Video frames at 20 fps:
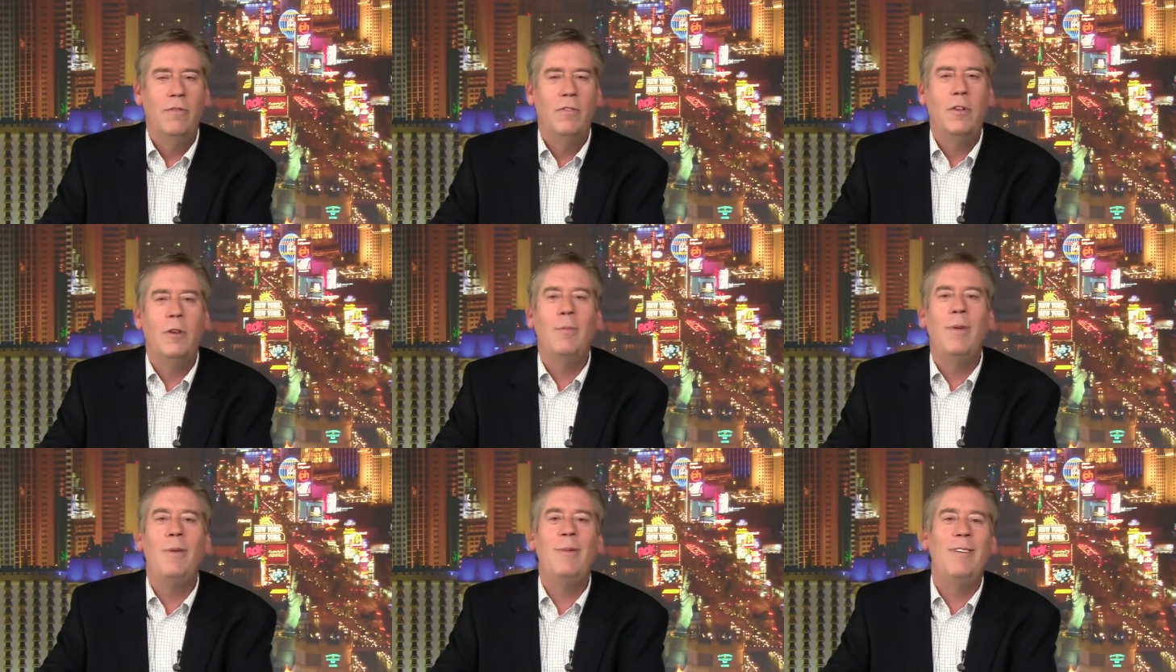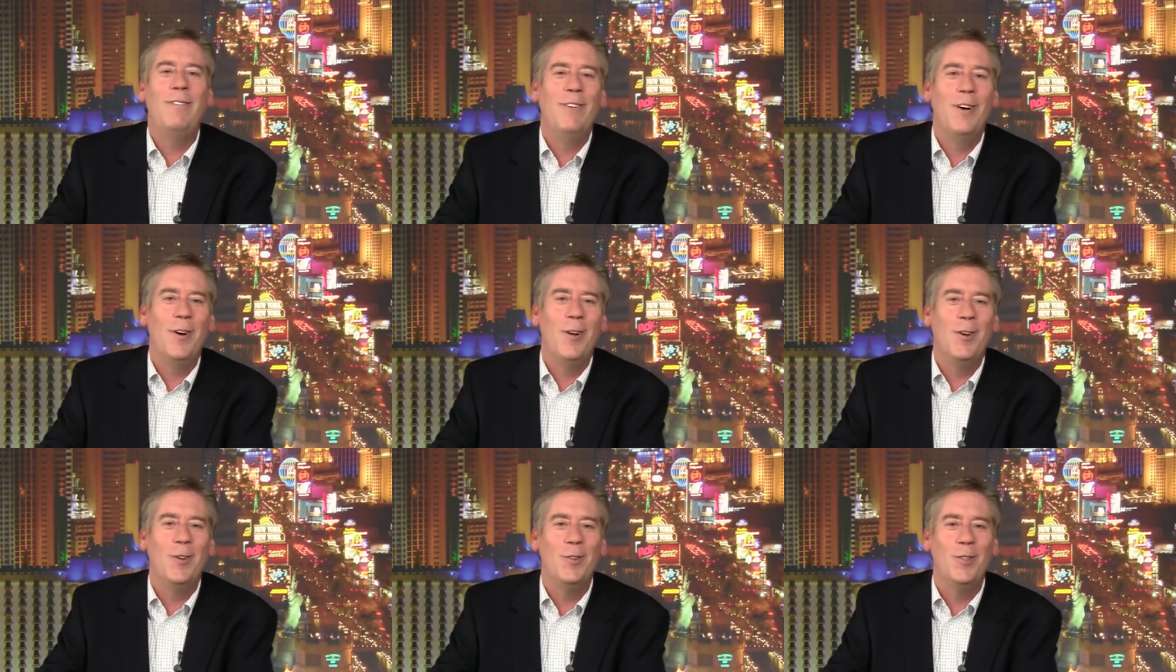There may be
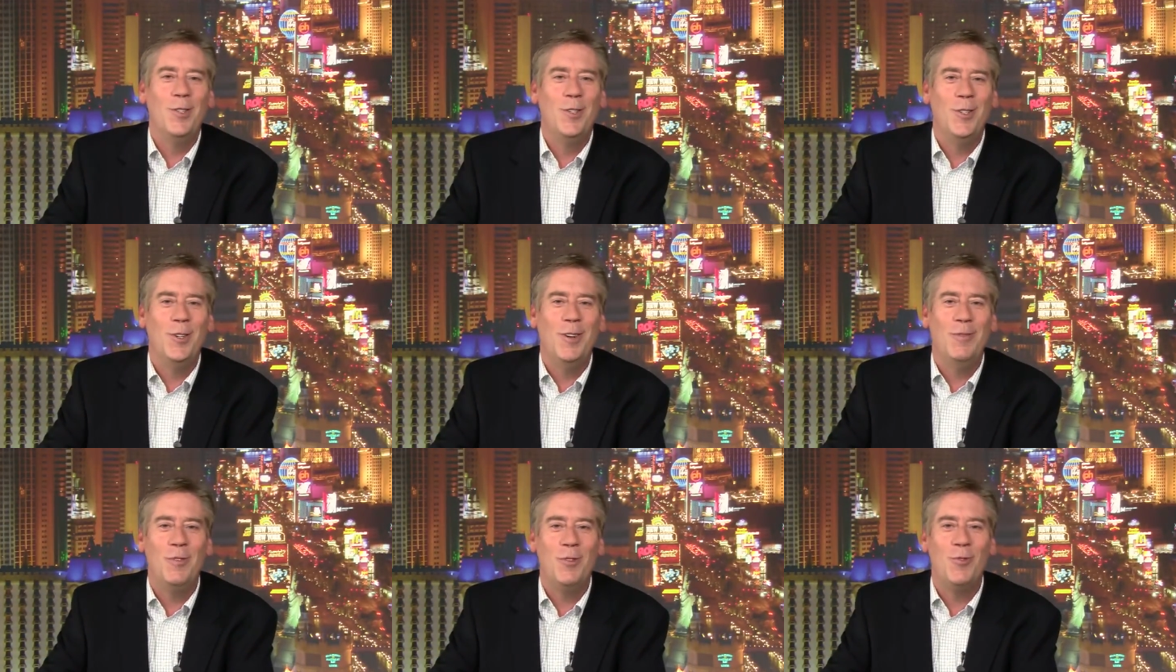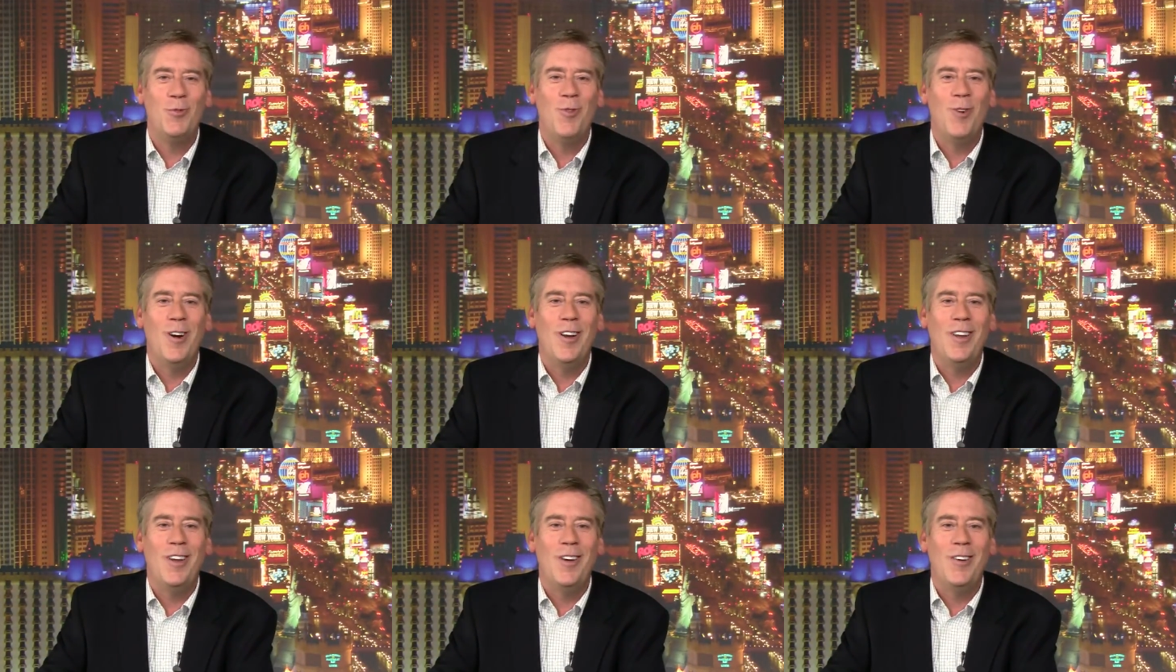photos too, I'm just
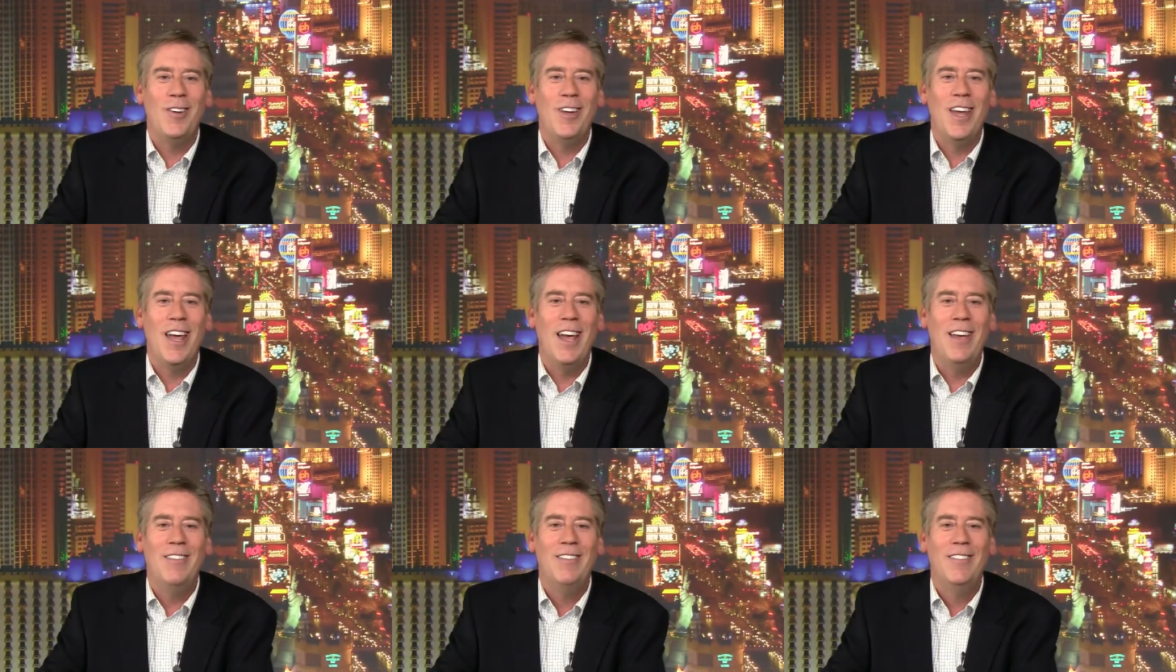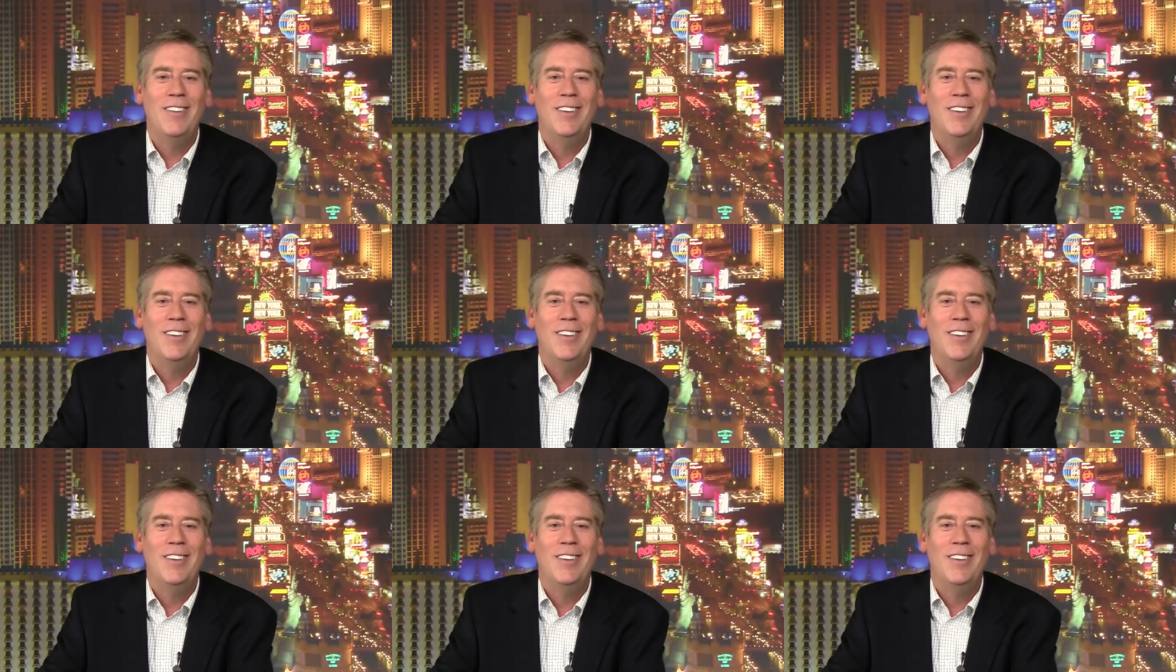warning you, okay?